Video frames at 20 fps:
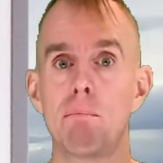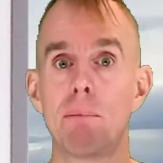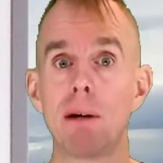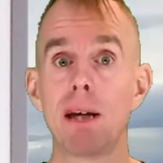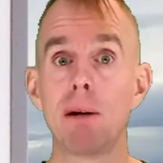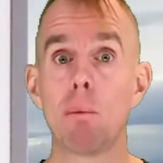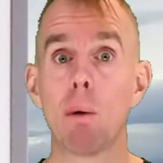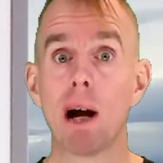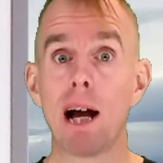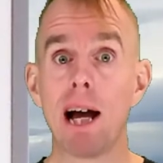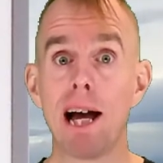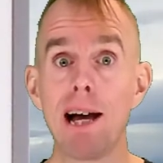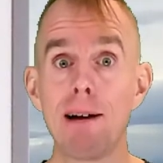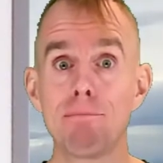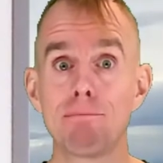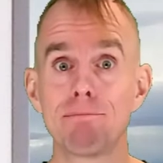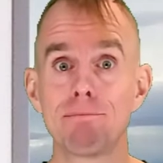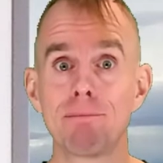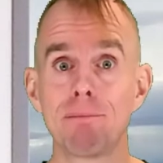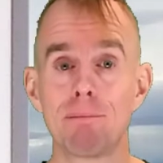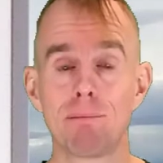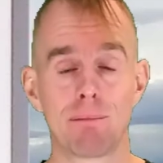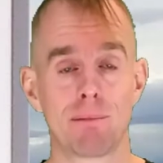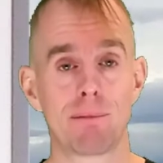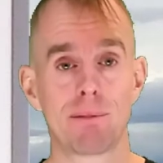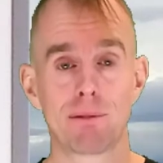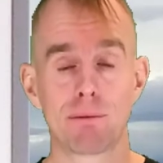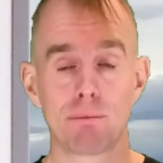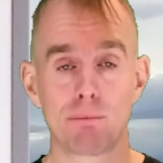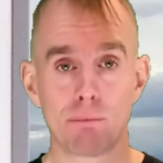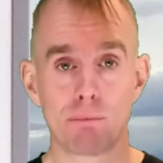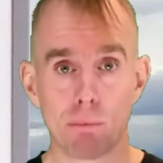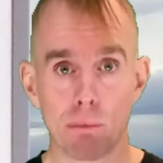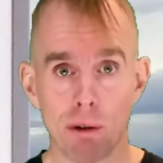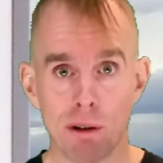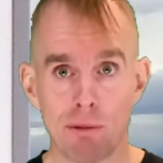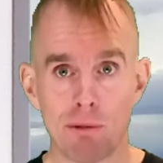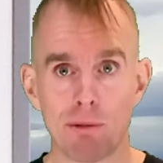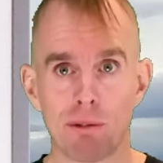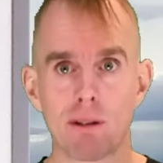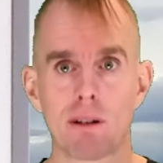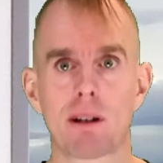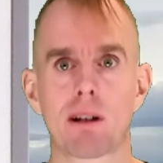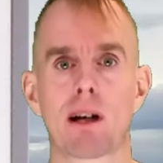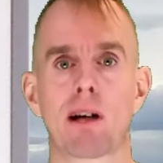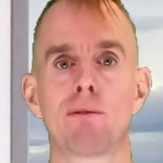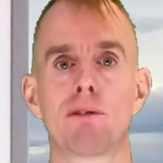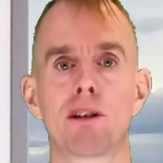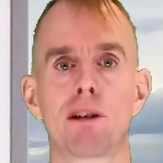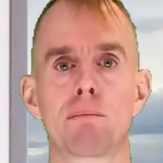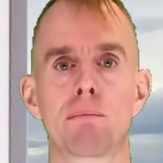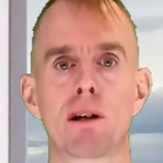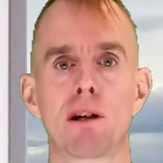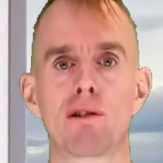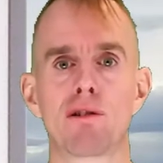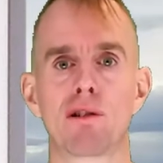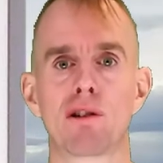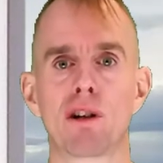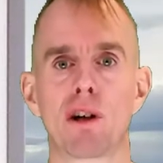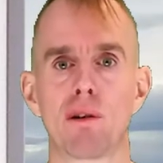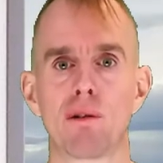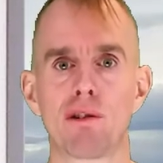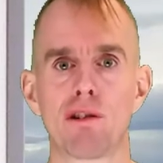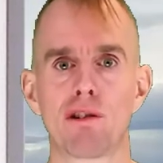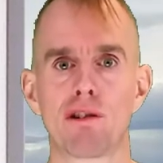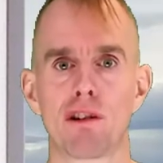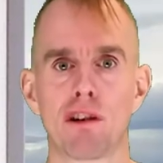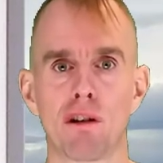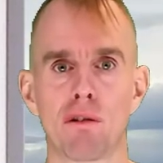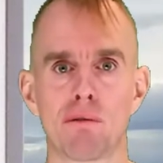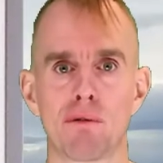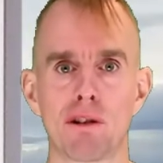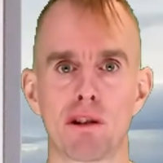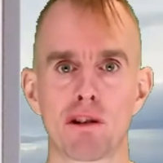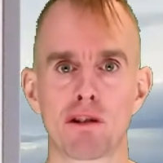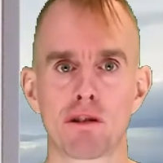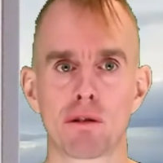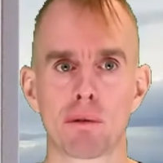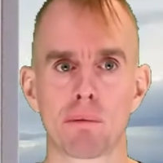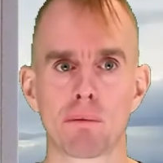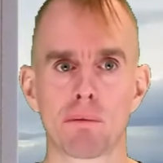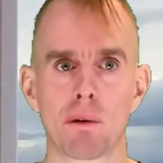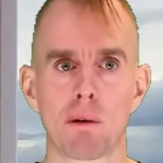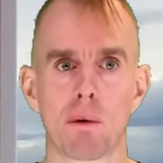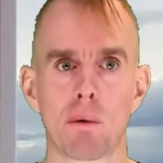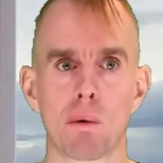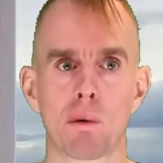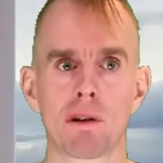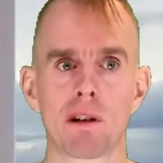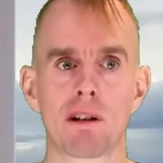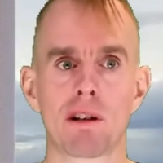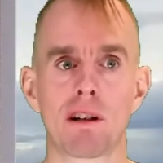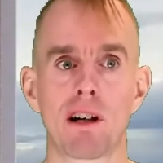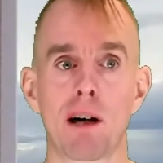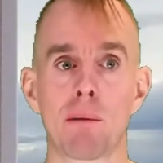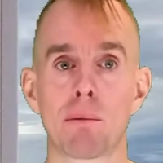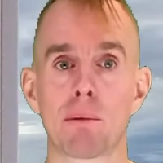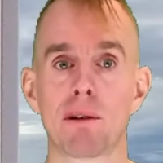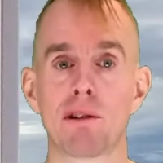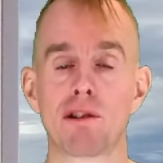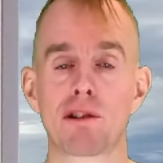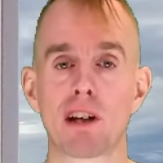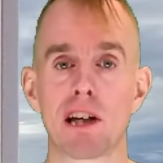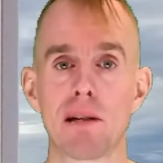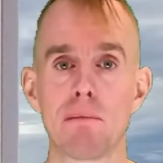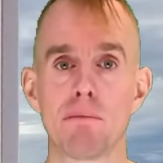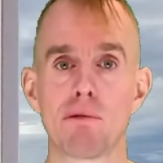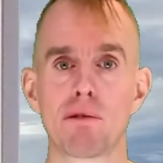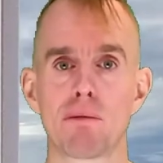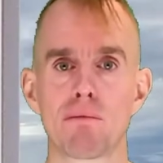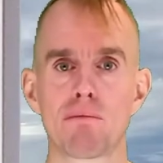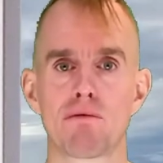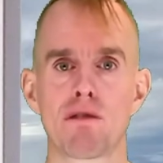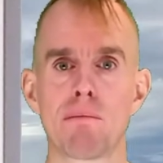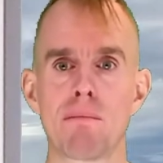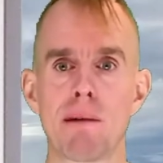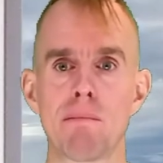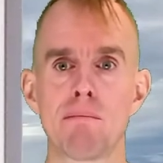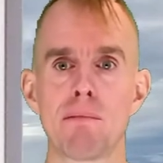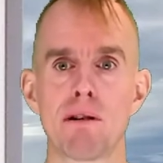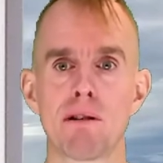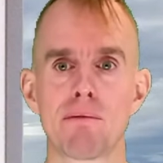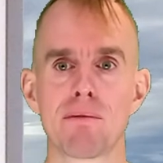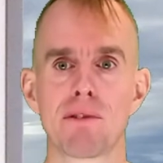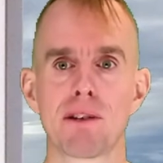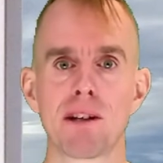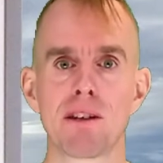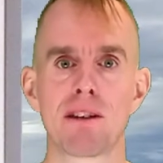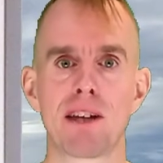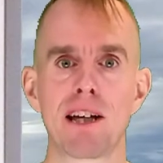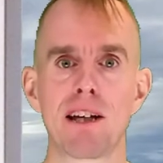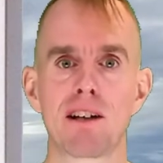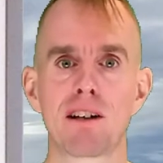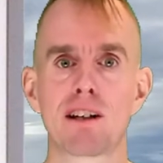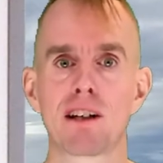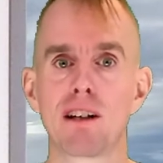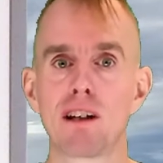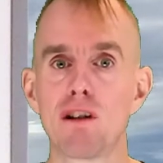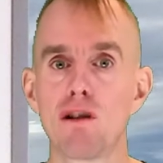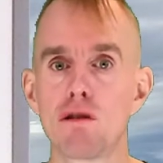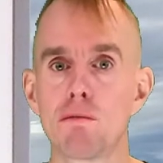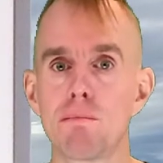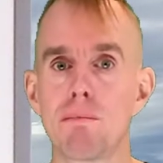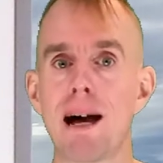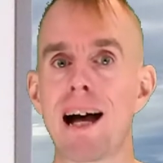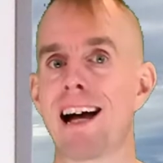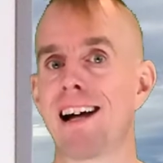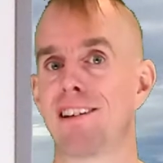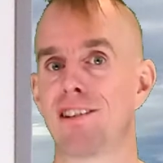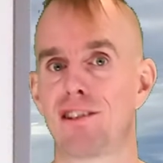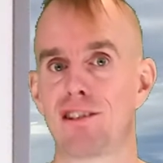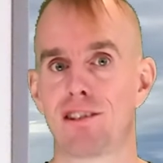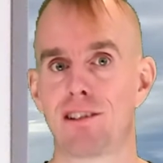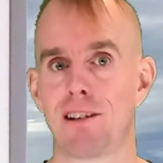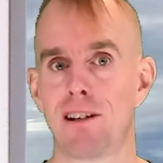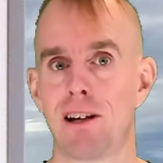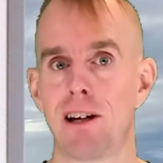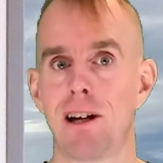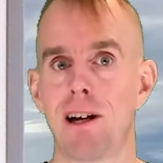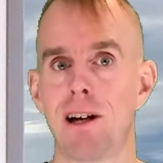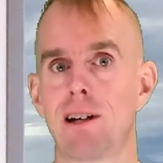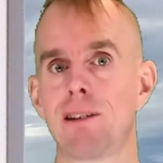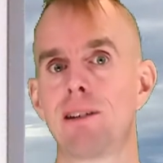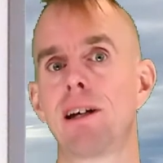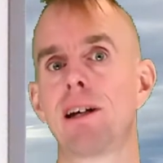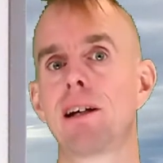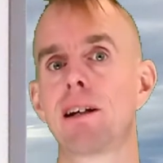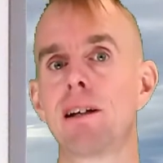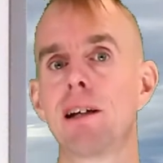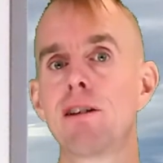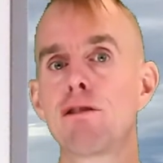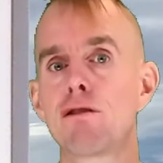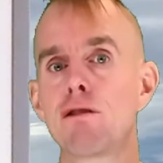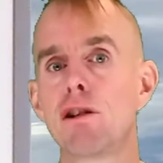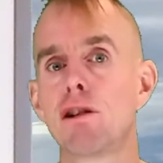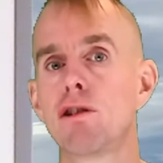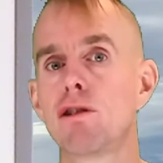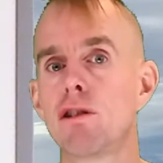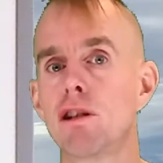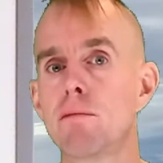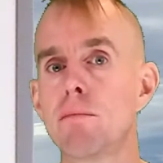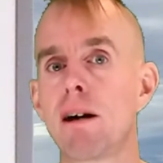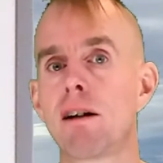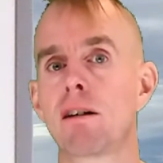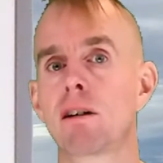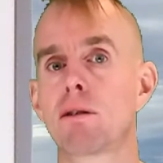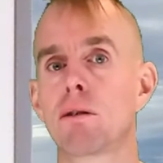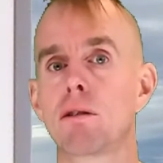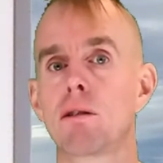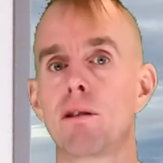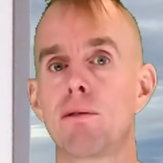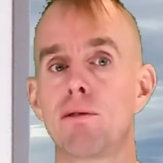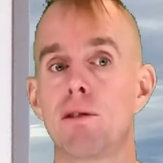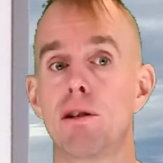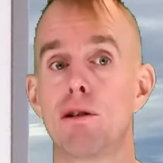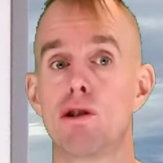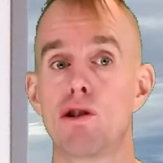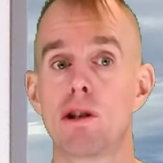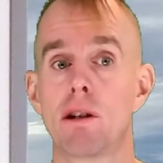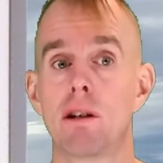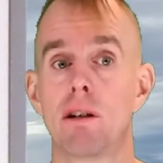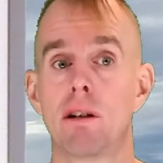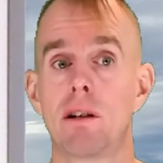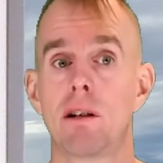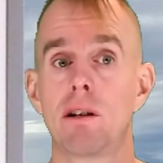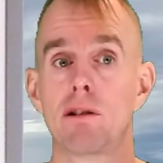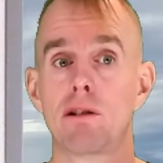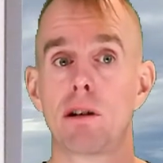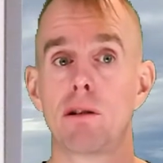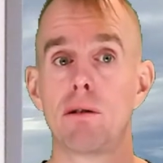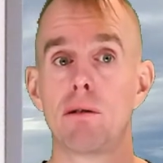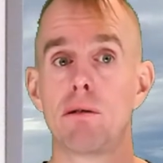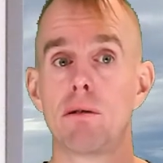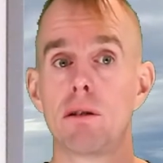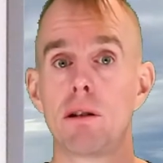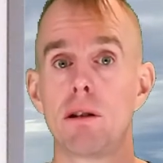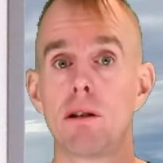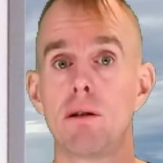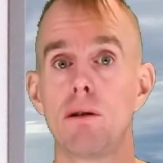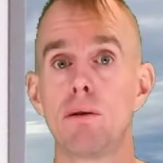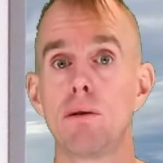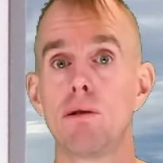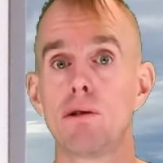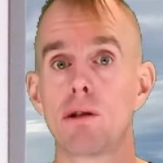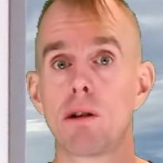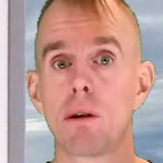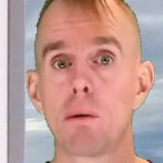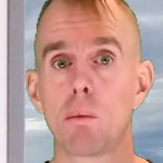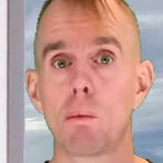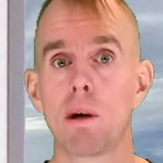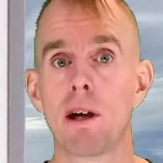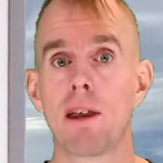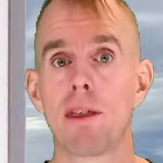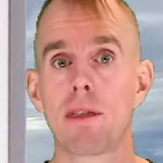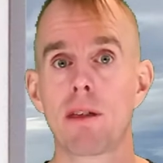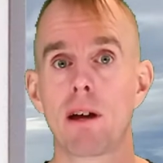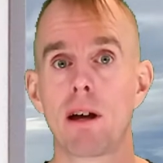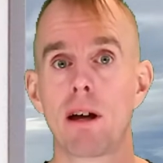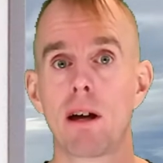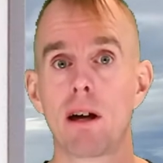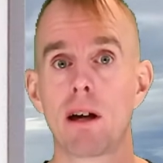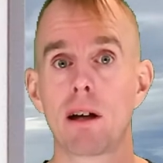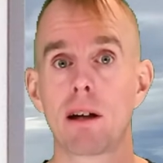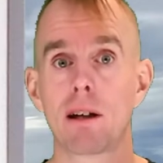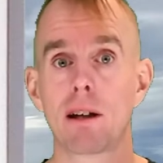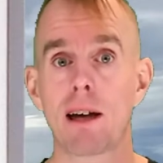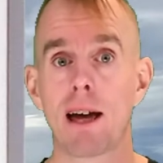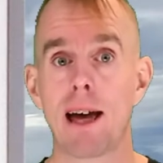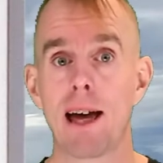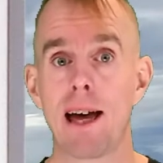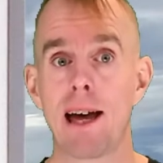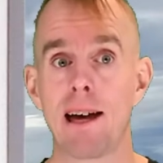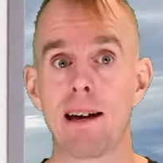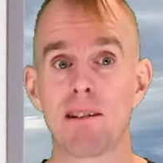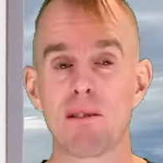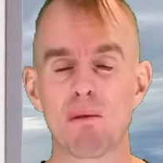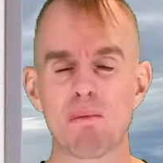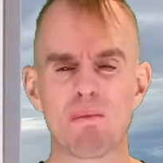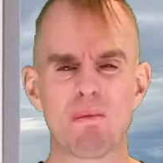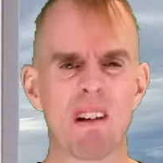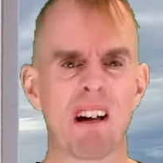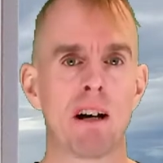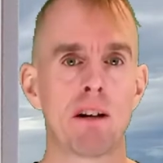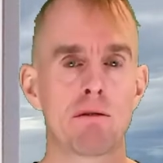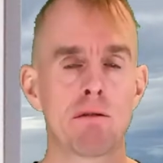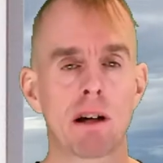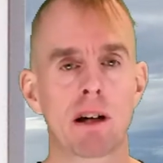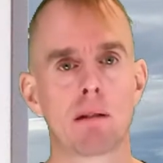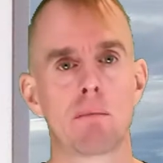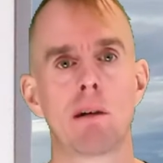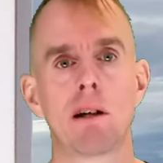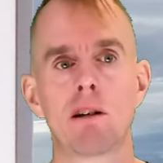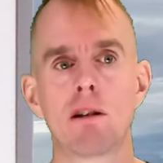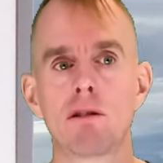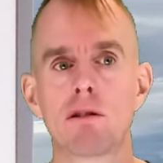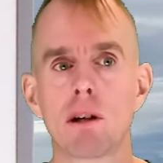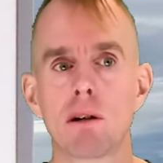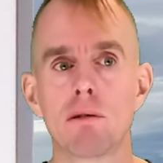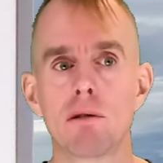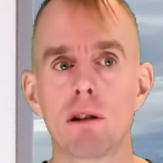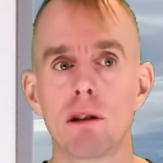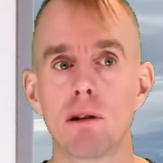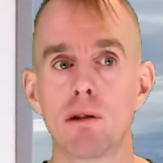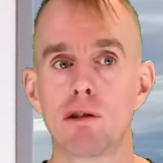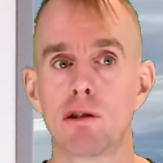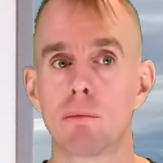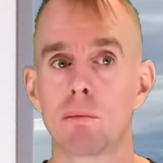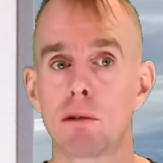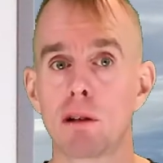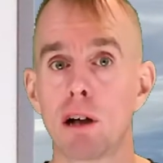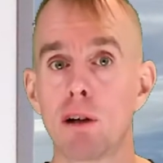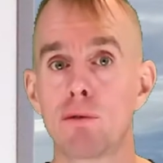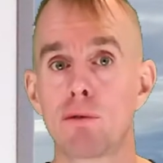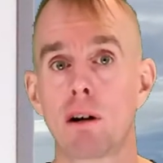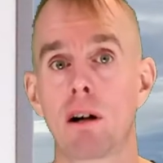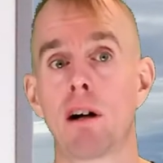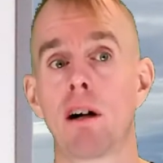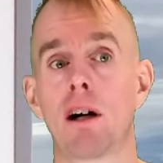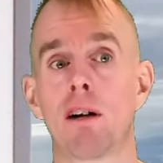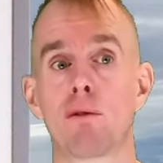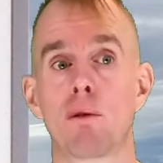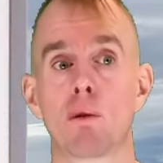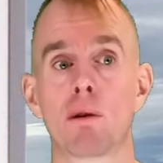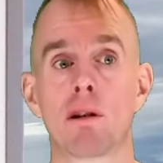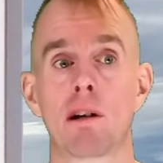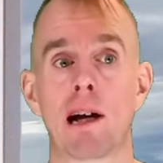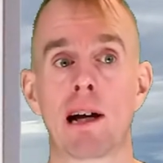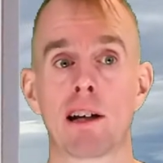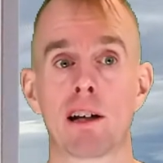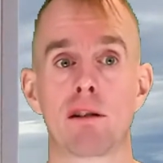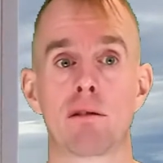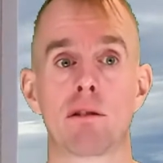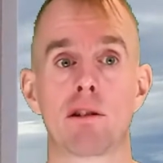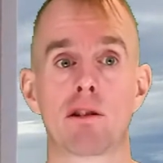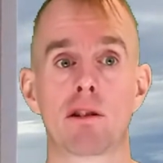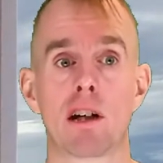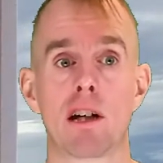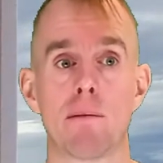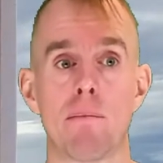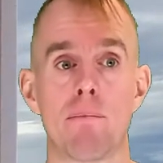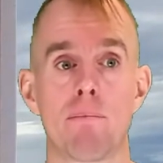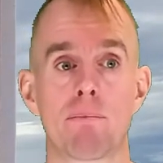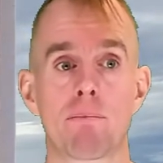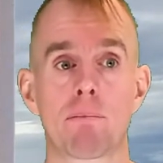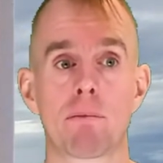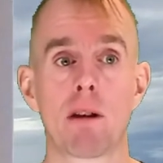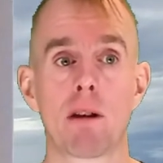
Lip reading: Beware, we've covered the pros and cons of first order upwind schemes. Remember that they can lose mass and they can introduce numerical diffusion. So use with care. I'd recommend don't use them. Go for a higher order accurate scheme.